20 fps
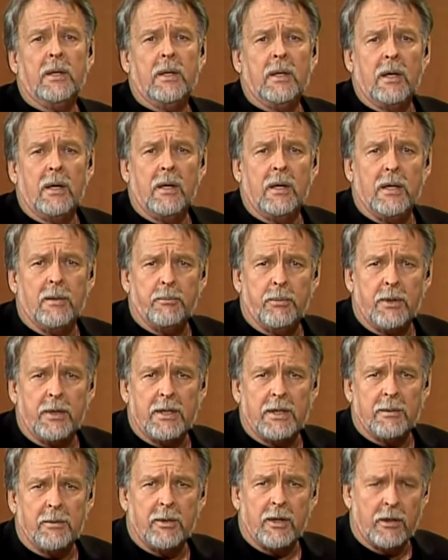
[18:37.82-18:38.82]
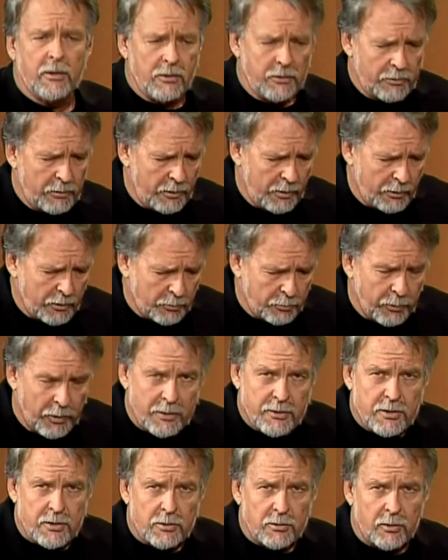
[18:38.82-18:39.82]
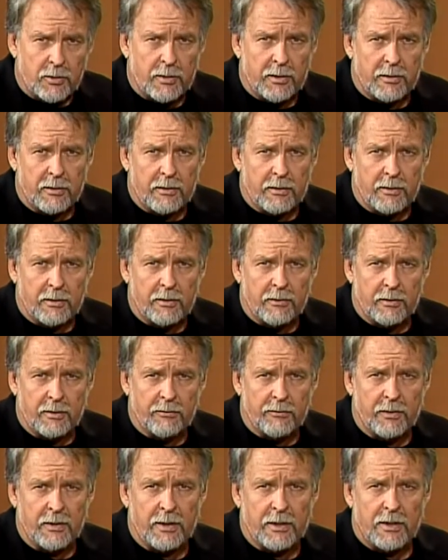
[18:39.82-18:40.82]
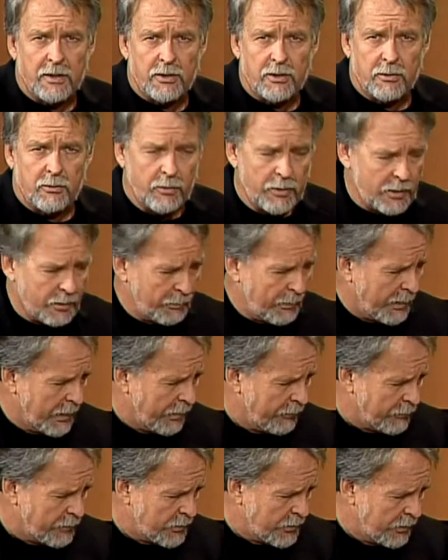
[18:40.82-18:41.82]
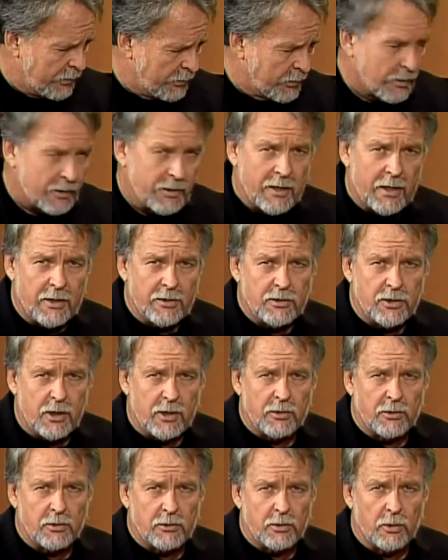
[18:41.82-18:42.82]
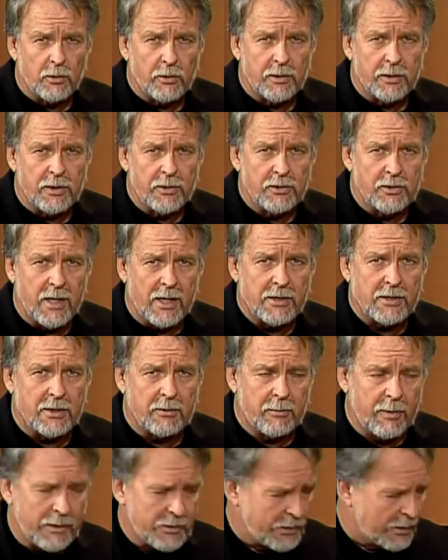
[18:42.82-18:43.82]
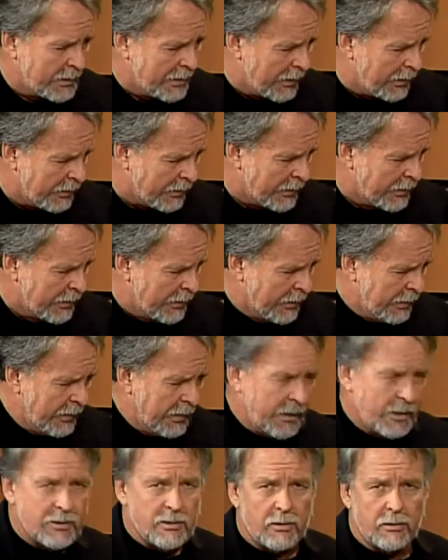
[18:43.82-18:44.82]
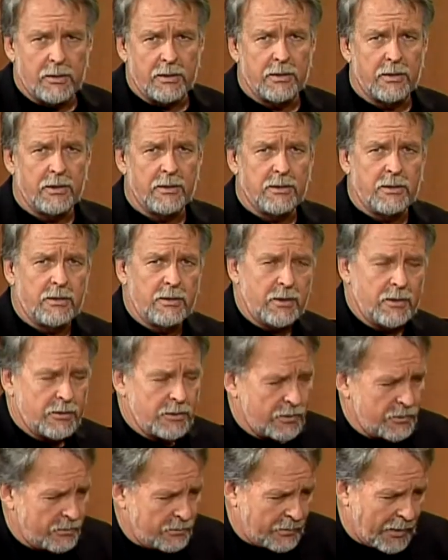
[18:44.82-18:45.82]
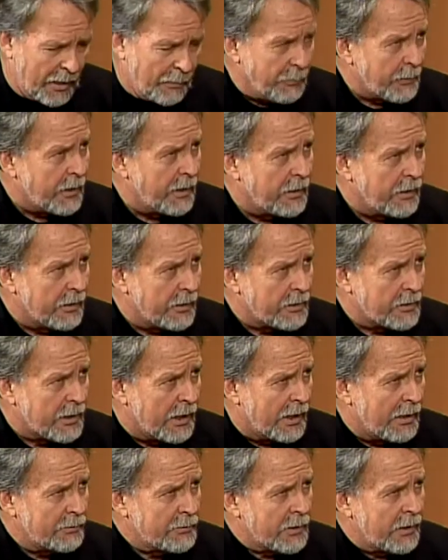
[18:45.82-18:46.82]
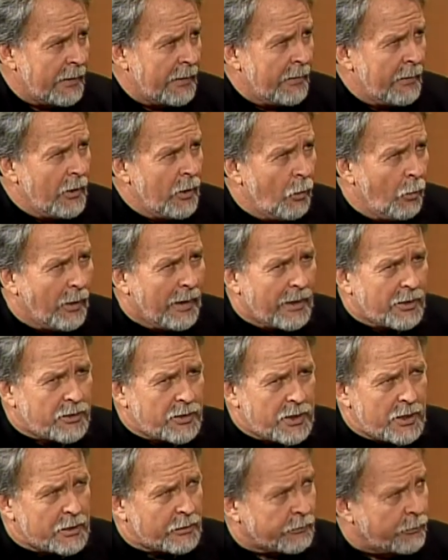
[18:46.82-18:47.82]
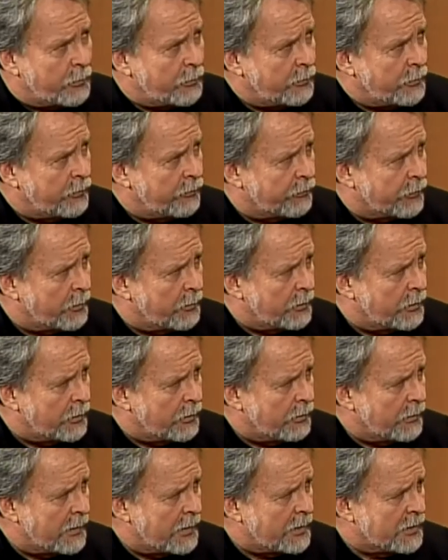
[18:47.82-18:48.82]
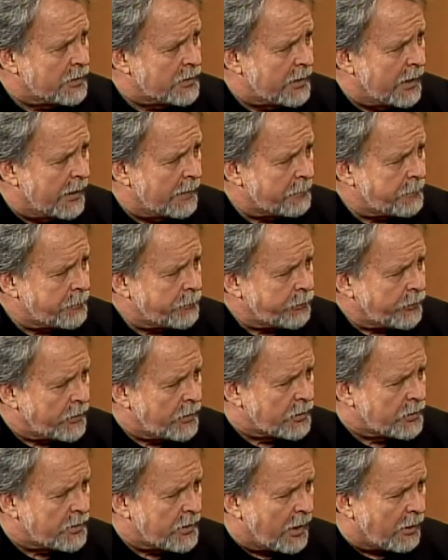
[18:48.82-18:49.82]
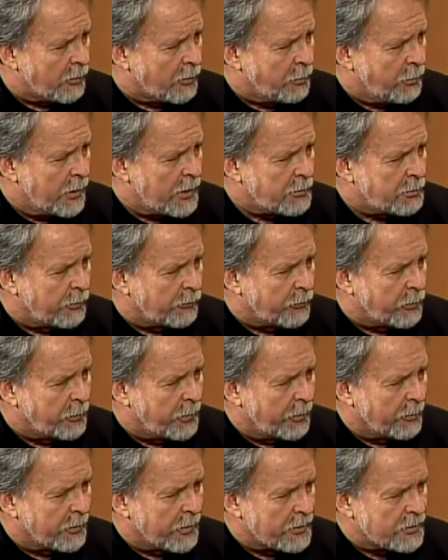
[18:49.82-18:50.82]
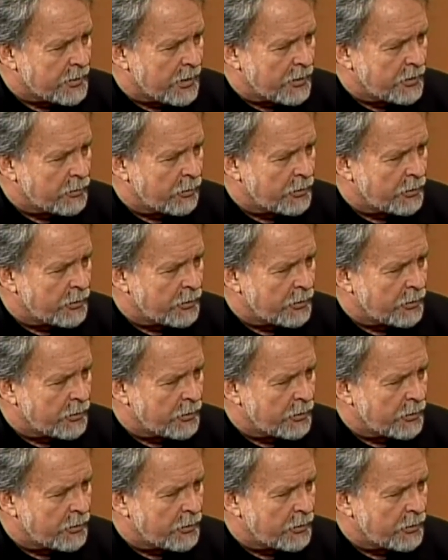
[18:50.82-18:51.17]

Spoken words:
And putting them in other places where the feeling is that we can make efforts here to educate the children in Jackson and Madison County. And so it's complicated at times. What I sense from you is that this is not a replacement for public education.